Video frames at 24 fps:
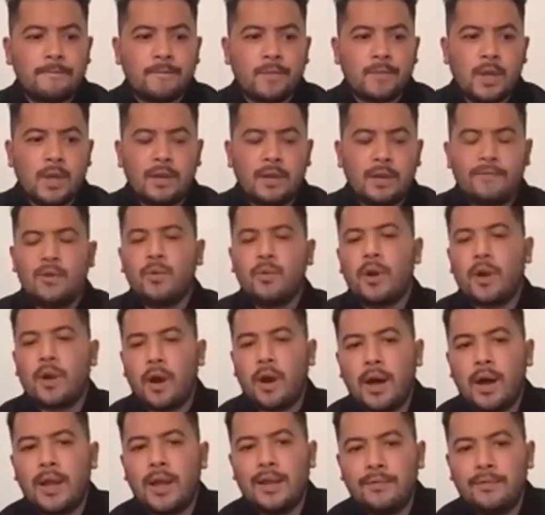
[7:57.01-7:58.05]
if you want
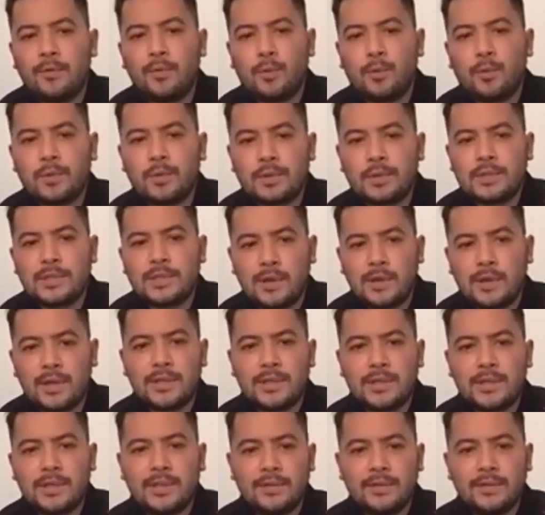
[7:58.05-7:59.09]
high-level
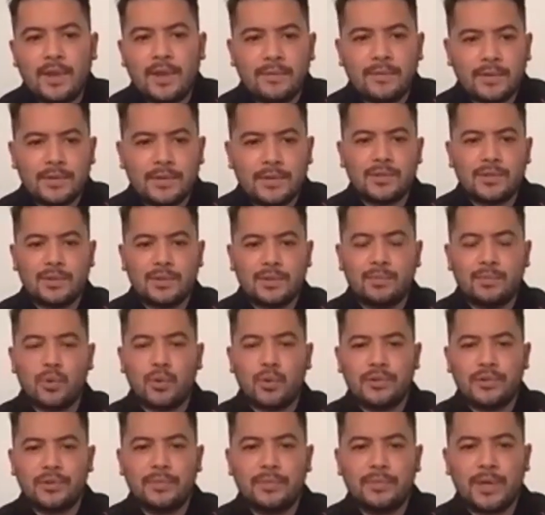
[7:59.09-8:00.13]
scientific evidence, not to
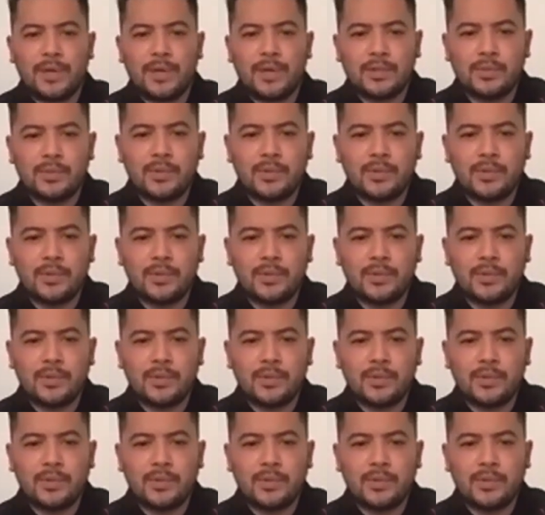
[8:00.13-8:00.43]
bore you too much